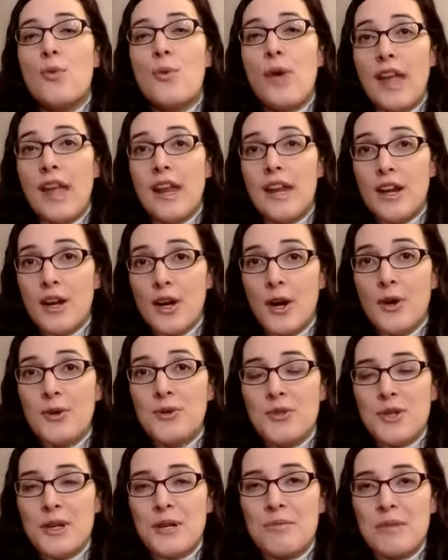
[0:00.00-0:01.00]
in a
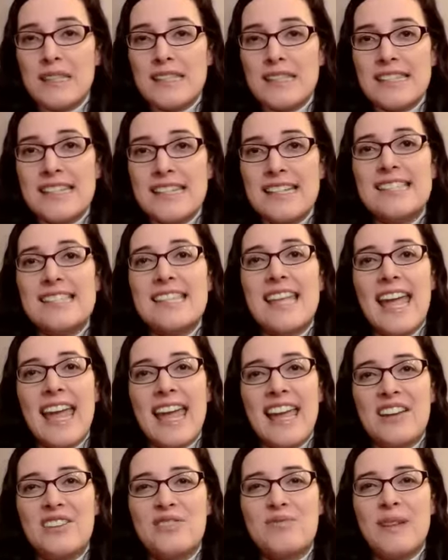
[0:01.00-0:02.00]
coaching business
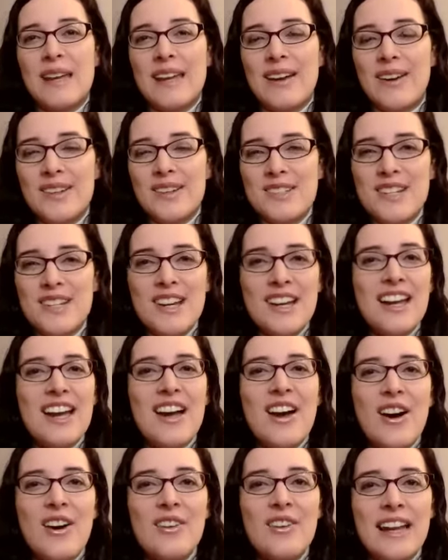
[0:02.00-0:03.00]
and beyond.
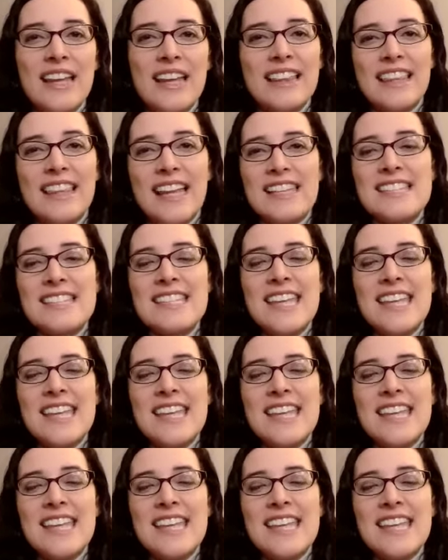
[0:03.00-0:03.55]
All right, let's